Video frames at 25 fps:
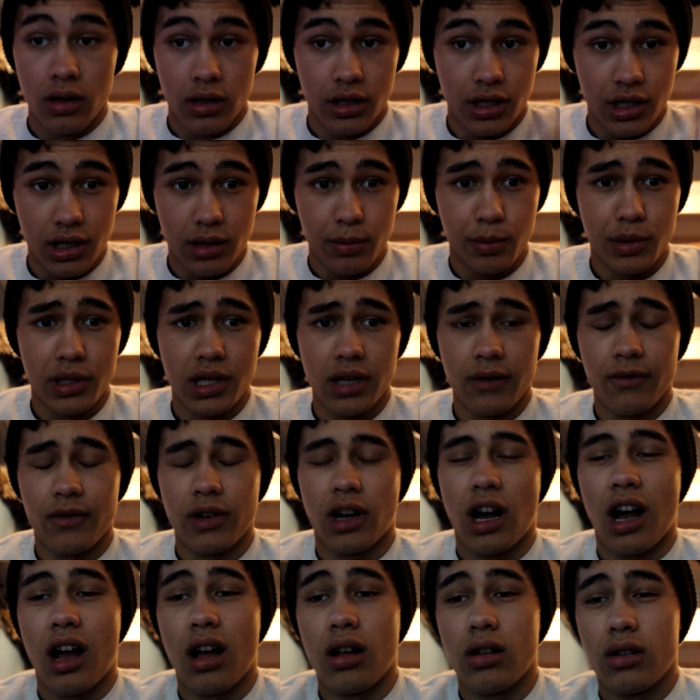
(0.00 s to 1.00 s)
She's a
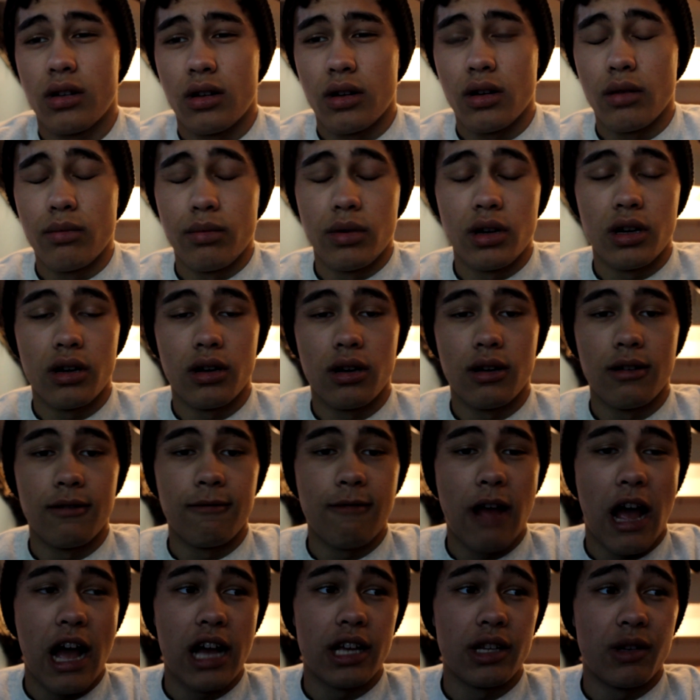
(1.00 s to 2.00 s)
Pacific Islander, but
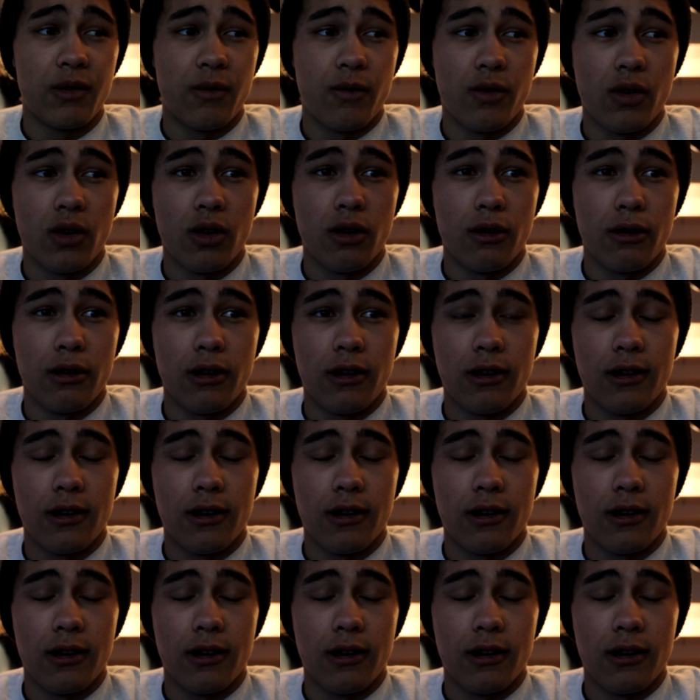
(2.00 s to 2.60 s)
as for